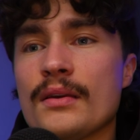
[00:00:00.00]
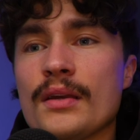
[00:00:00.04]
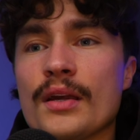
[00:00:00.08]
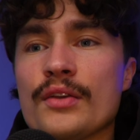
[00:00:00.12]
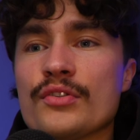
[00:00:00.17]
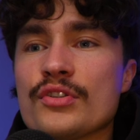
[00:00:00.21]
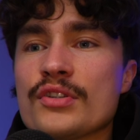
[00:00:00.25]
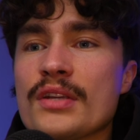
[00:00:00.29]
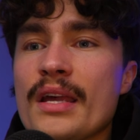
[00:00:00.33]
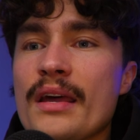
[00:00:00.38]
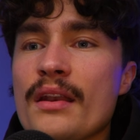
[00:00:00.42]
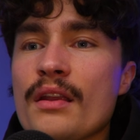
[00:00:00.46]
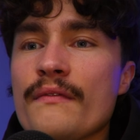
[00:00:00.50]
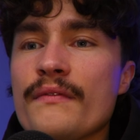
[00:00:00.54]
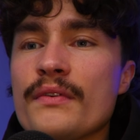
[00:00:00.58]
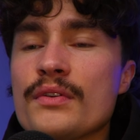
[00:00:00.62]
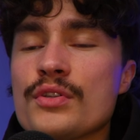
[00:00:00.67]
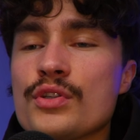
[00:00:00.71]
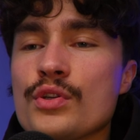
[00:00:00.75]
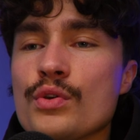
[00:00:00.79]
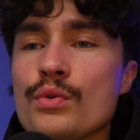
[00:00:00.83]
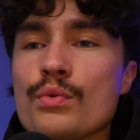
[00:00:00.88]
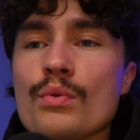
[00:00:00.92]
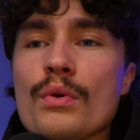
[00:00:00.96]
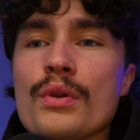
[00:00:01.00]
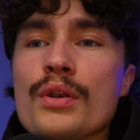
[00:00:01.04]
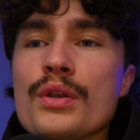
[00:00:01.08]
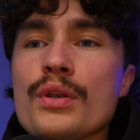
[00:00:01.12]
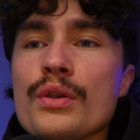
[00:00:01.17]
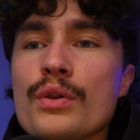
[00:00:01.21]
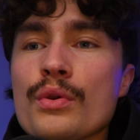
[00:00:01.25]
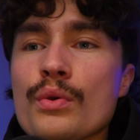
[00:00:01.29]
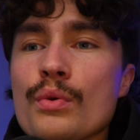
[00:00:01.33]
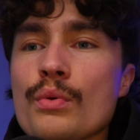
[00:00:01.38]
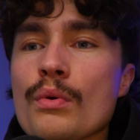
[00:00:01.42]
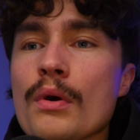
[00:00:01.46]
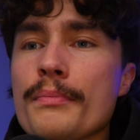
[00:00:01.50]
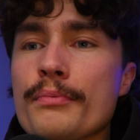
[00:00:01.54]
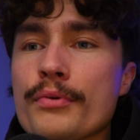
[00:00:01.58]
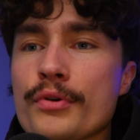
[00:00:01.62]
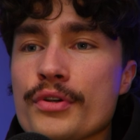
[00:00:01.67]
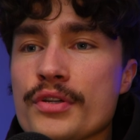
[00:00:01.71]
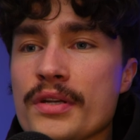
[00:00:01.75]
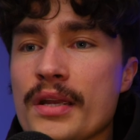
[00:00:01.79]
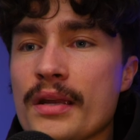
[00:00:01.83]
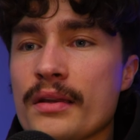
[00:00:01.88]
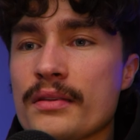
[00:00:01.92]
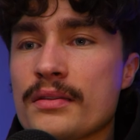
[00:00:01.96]
and just head over to New
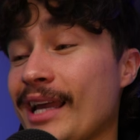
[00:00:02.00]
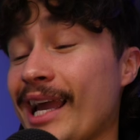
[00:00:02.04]
Project.